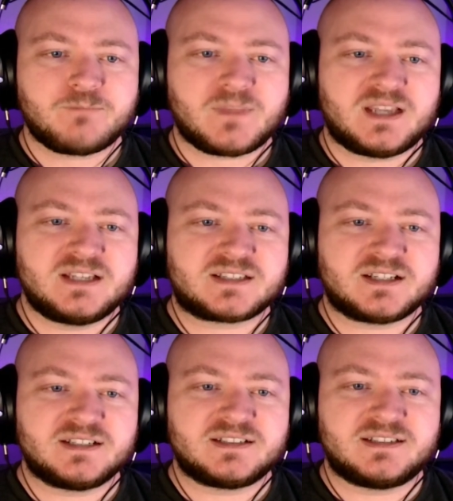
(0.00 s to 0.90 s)
he's
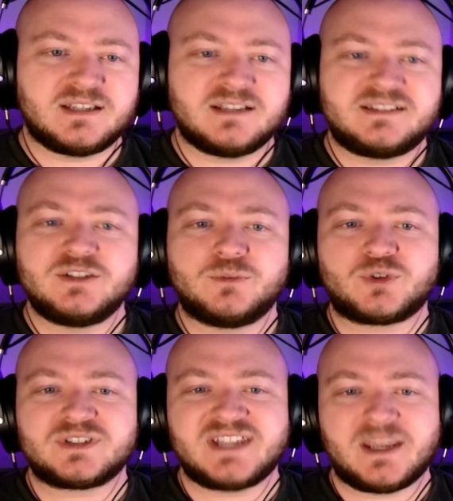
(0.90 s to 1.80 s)
going to deal
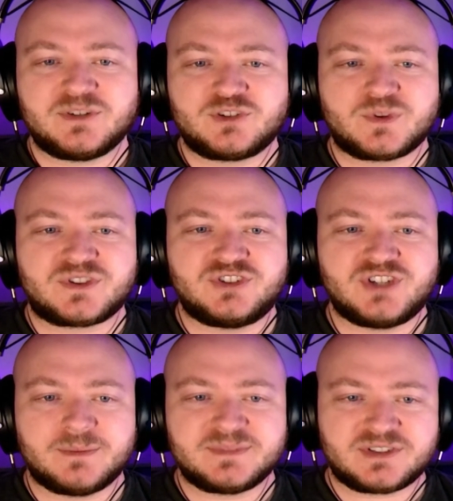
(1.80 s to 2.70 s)
more damage with
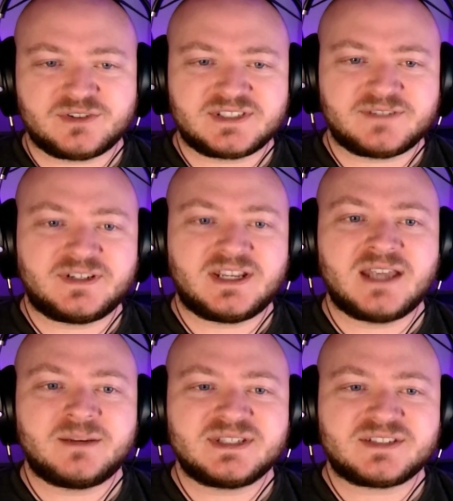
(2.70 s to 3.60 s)
gemstones if an
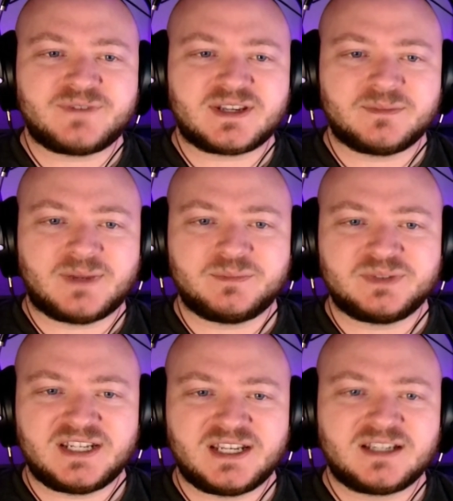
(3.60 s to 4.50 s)
enemy is affected by
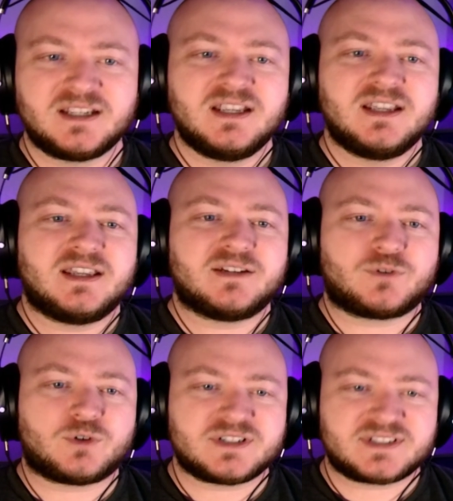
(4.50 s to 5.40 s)
bleeding. And
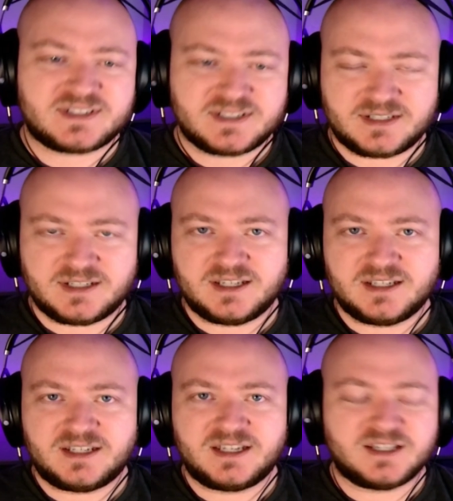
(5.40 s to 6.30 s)
of course,
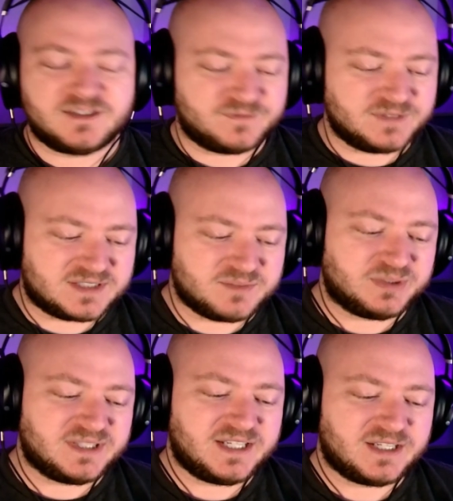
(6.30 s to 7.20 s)
he can inflict
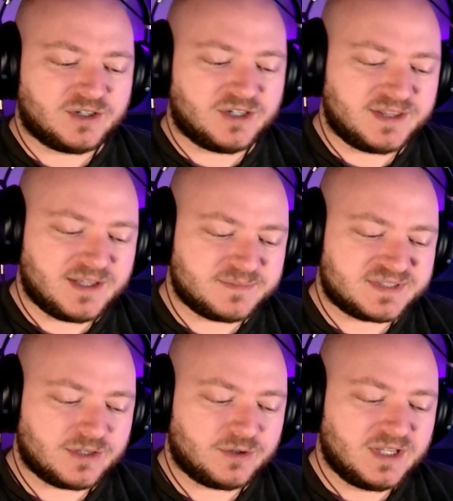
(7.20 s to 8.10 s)
bleeding on them.
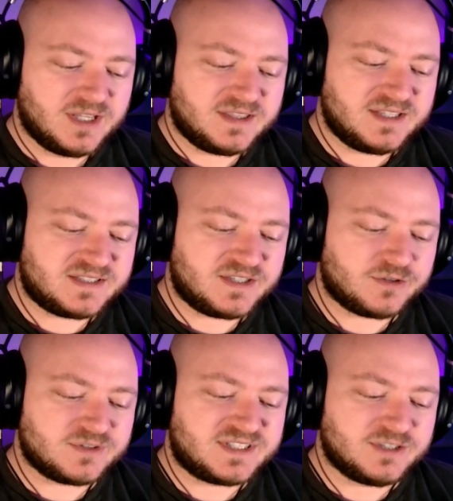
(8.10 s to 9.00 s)
So these
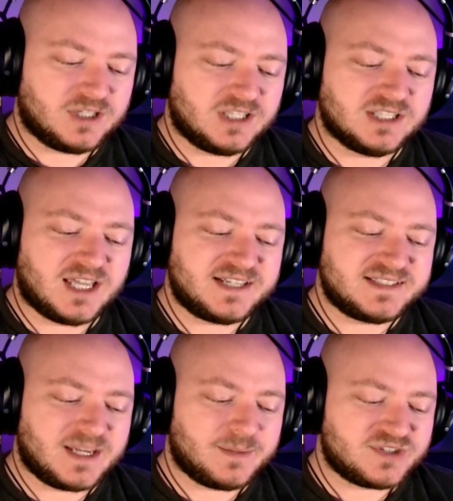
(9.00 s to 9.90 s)
heroes deal a lot of
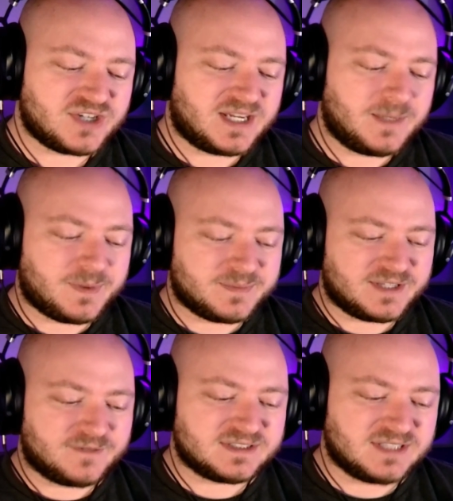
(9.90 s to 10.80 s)
damage and keep
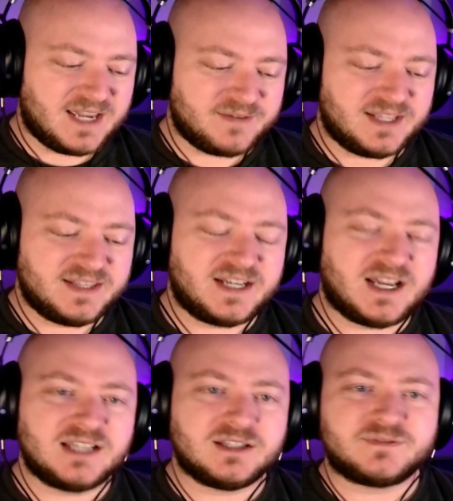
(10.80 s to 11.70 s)
themselves alive. And then
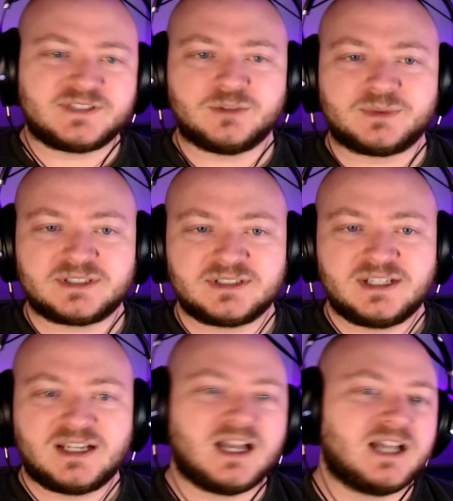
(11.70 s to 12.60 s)
I love Gilbert.
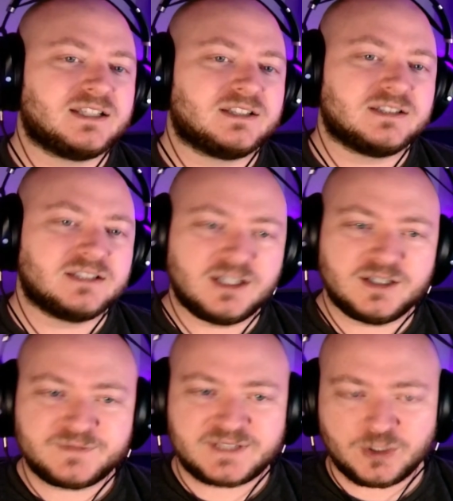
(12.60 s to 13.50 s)
I
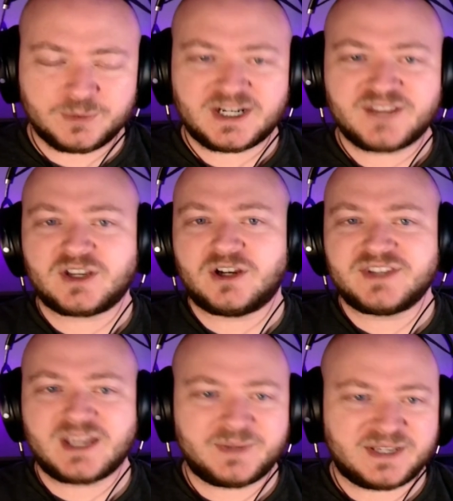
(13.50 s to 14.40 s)
love Gilbert. I think all
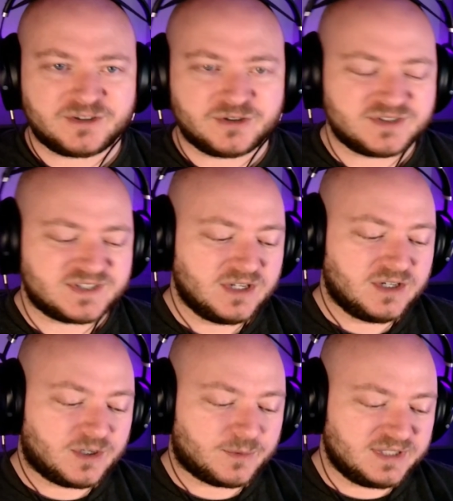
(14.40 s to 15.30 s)
the epic heroes
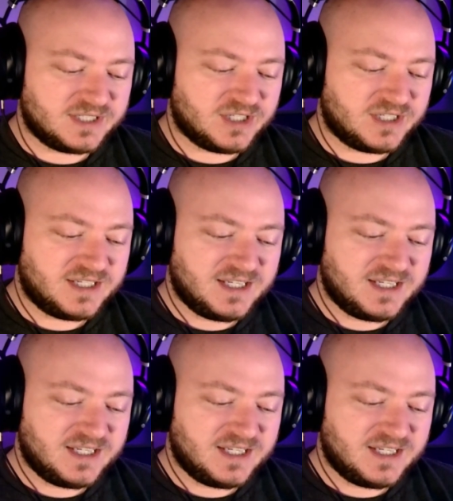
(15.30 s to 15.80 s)
are really good,